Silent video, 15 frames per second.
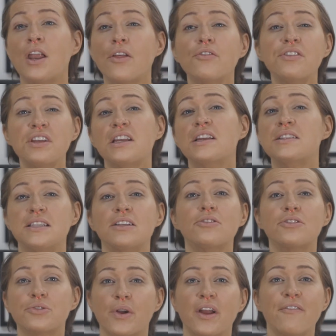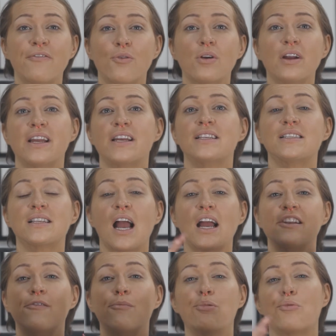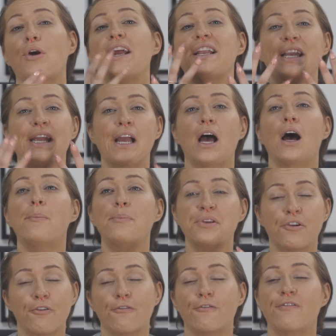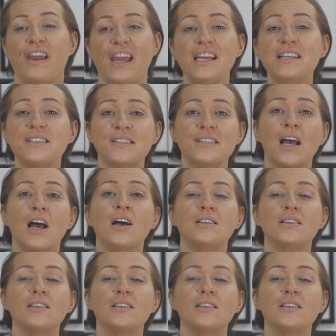Another thing concealer is great for is kind of brightening up your face.